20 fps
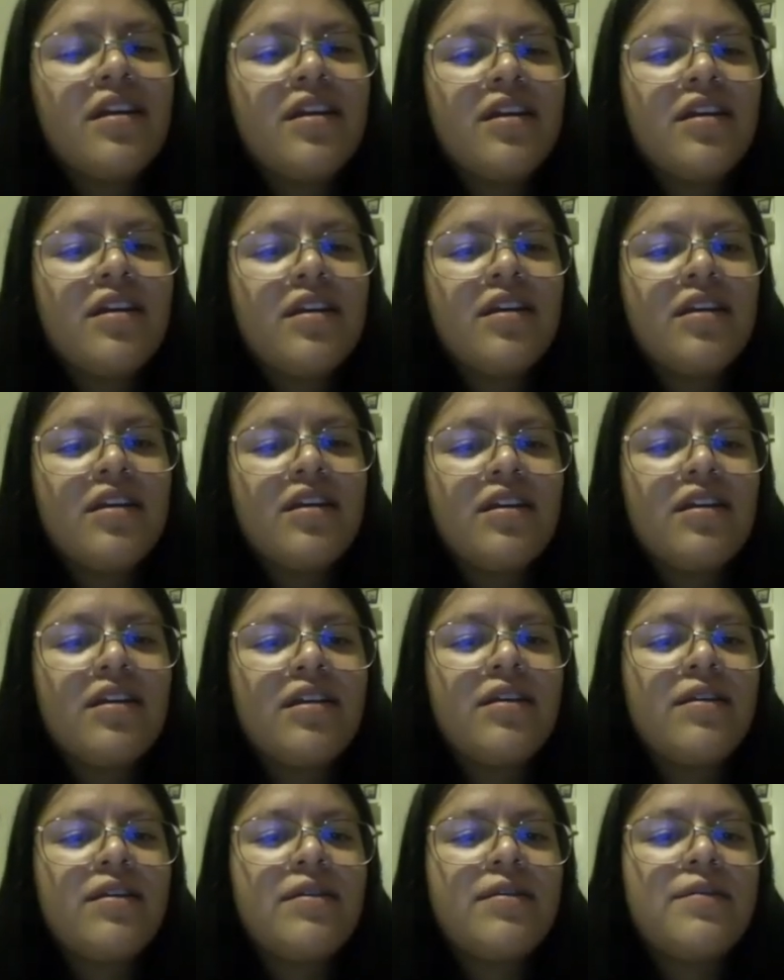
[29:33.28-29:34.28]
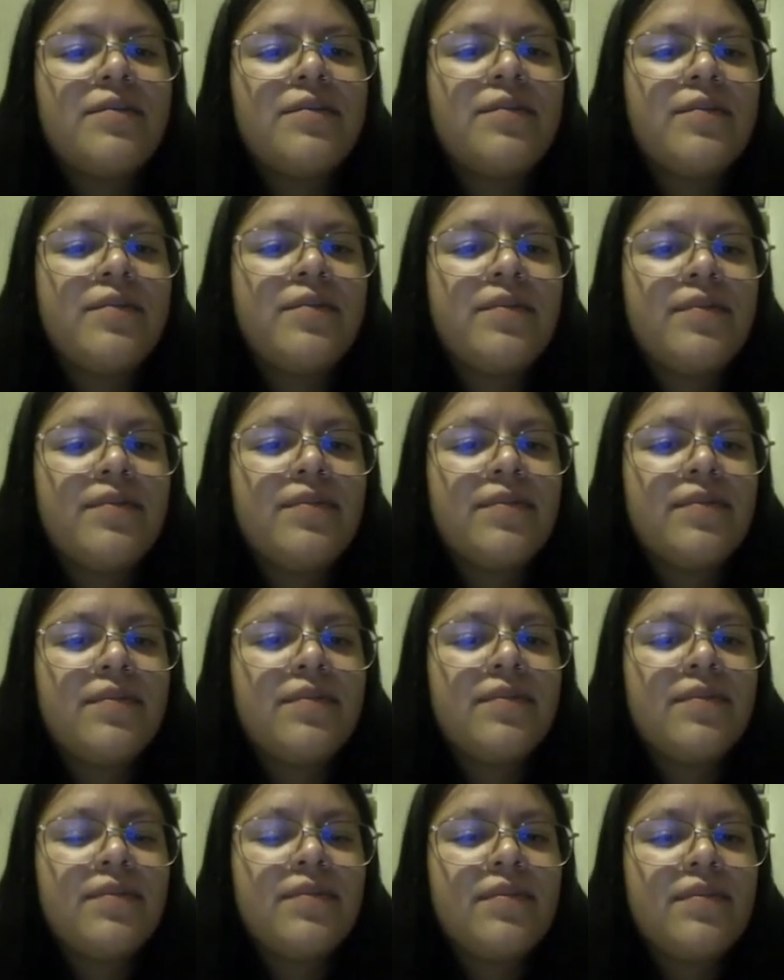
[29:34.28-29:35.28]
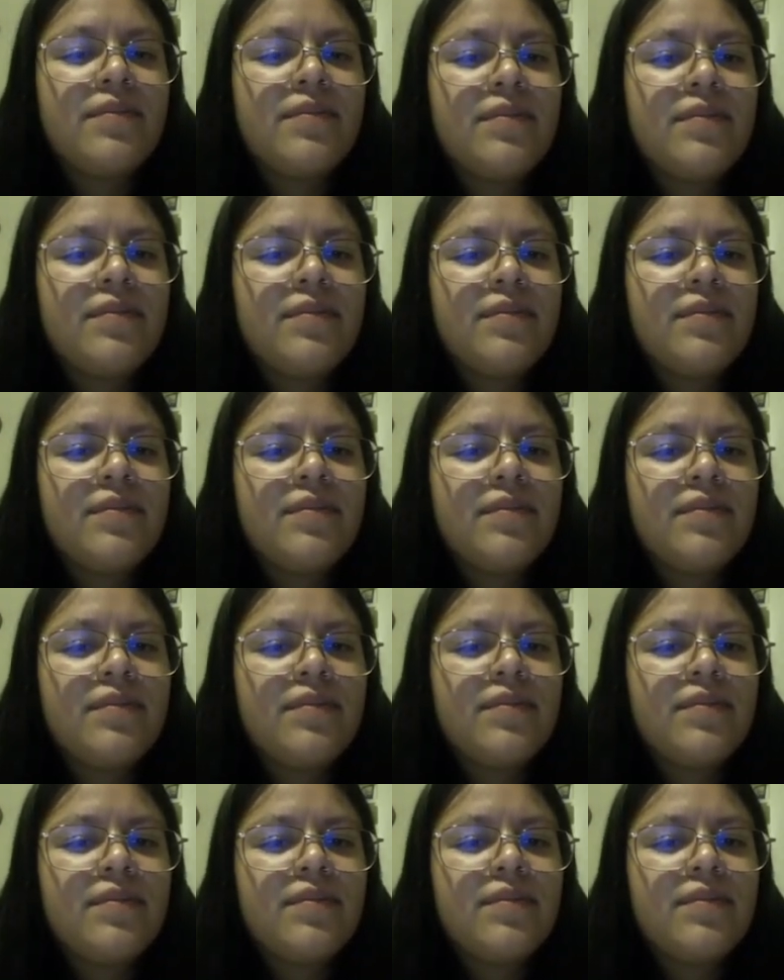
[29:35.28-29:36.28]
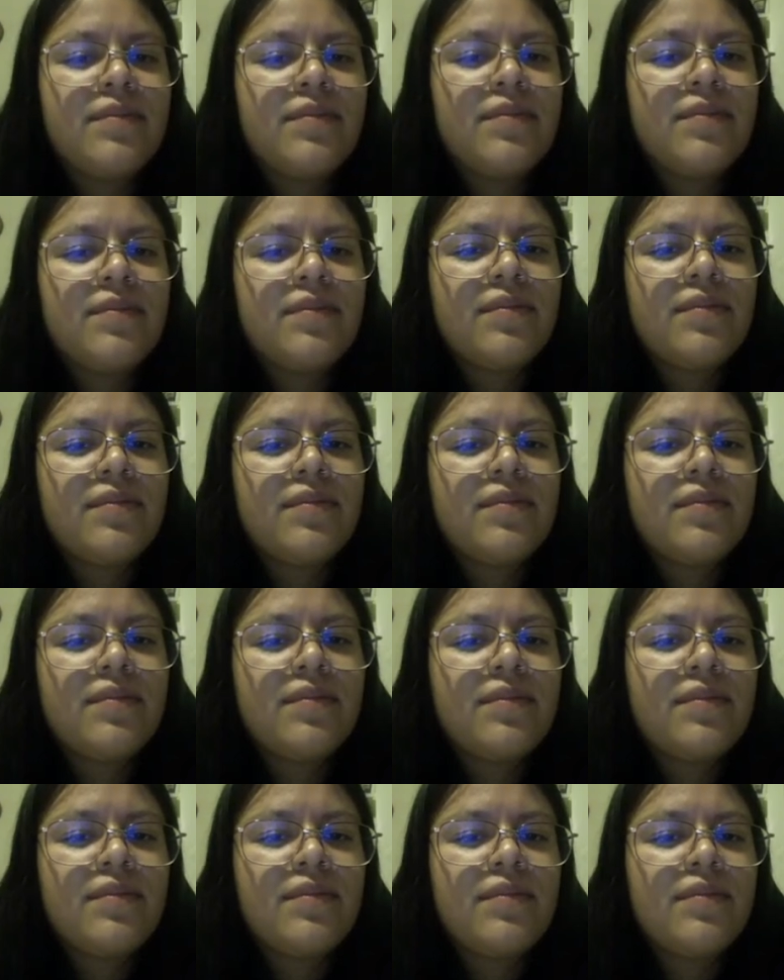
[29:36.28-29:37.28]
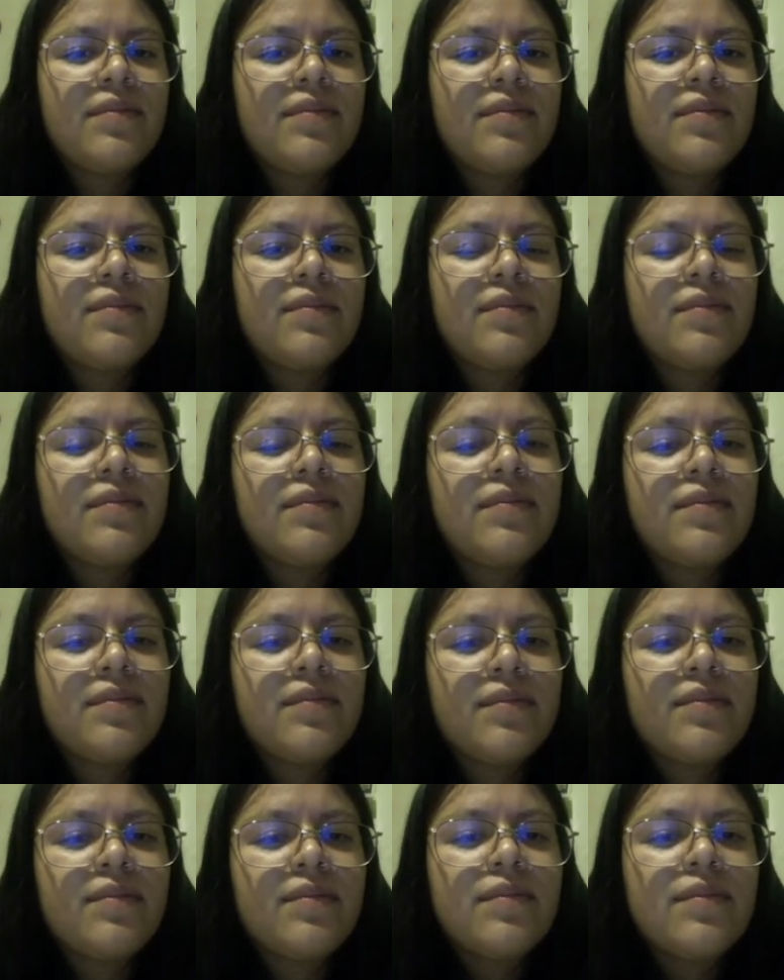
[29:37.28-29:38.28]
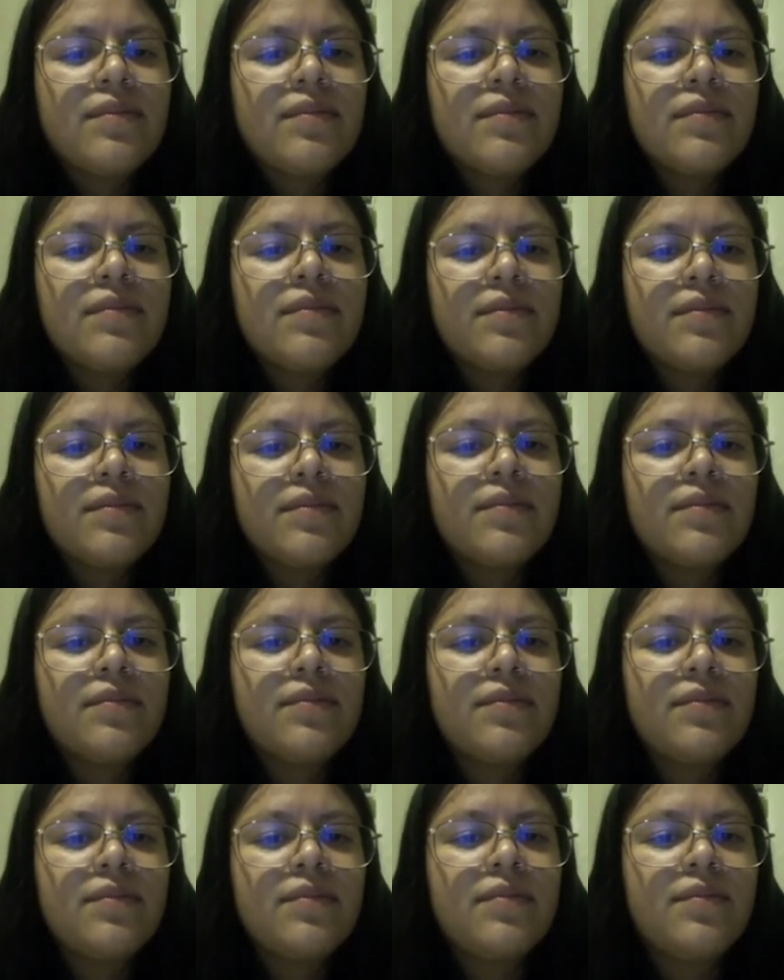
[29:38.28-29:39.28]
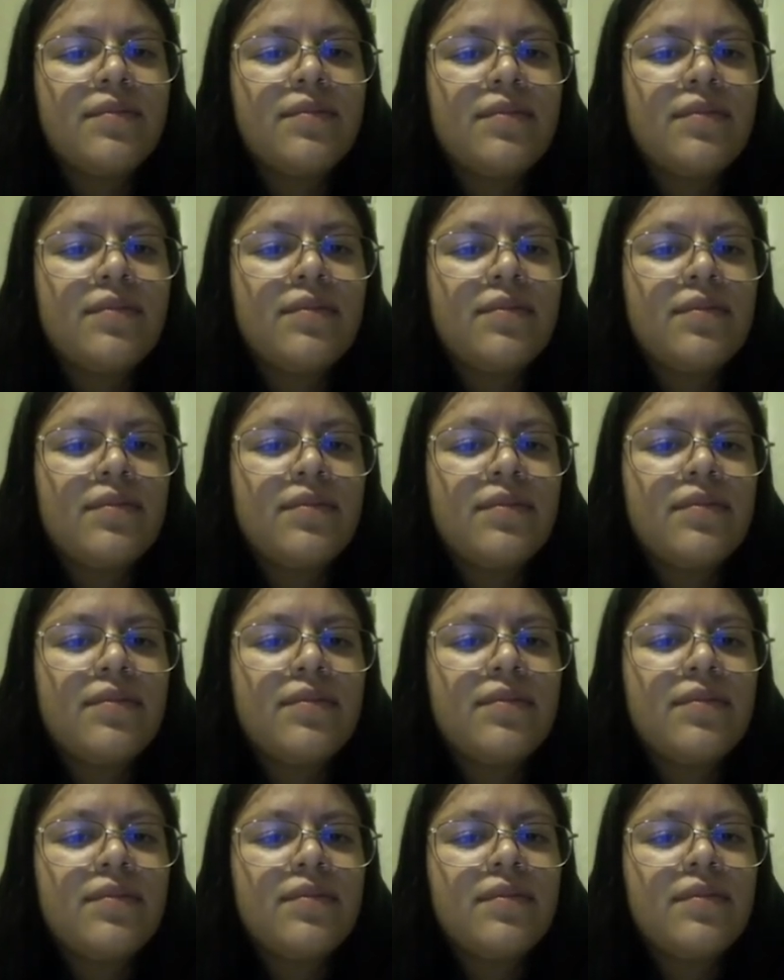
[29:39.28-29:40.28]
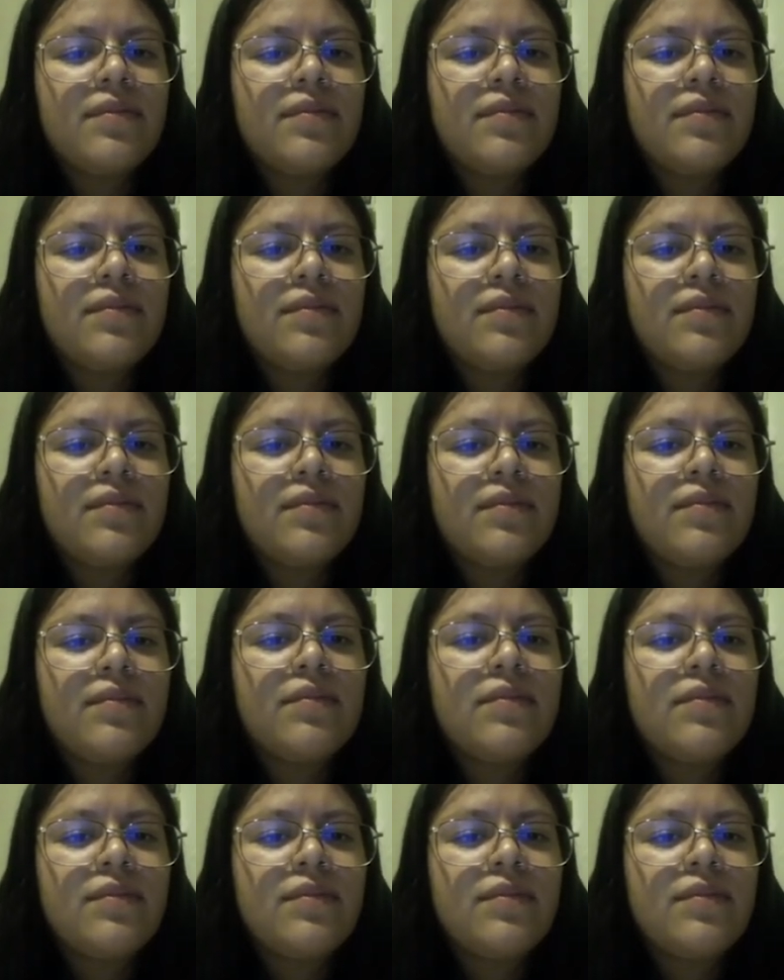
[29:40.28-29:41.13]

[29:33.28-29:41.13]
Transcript: [no speech]